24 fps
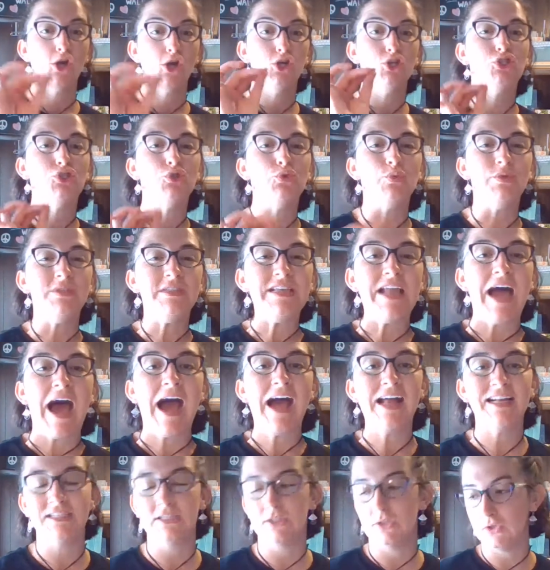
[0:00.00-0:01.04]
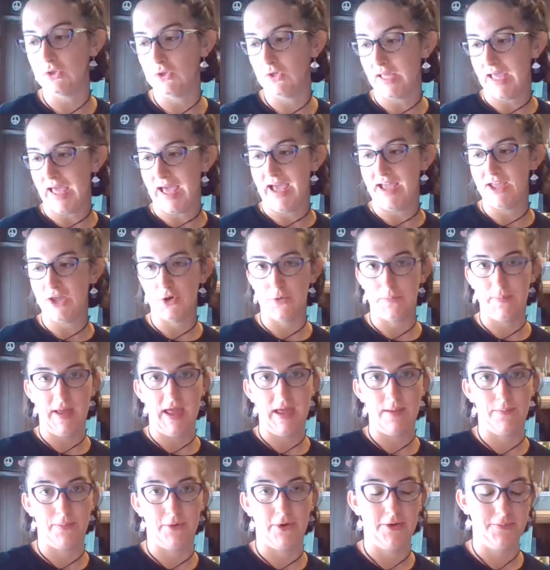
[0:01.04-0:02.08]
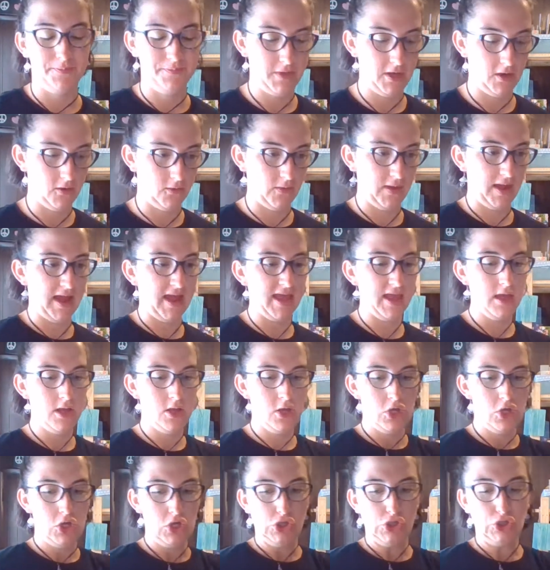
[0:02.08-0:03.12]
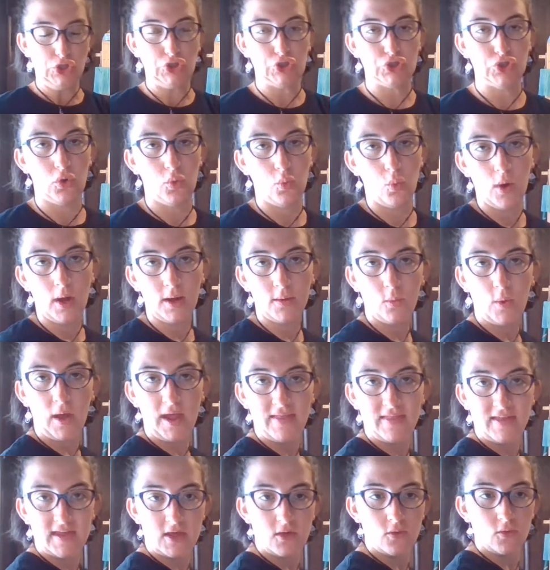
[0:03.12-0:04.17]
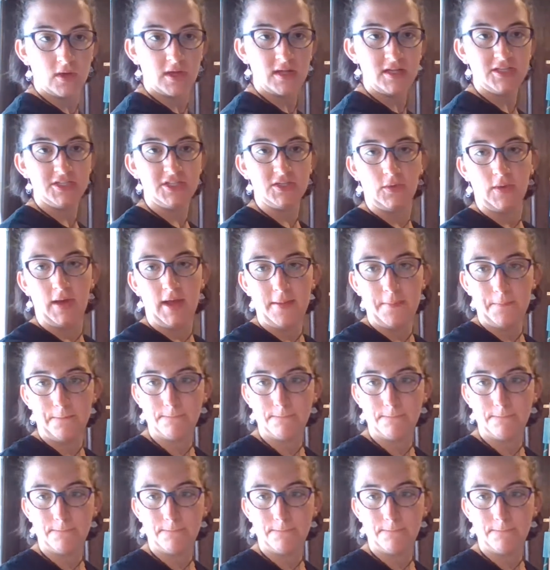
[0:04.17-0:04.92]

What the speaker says: to not look at your paper, okay? So one way that you can do it,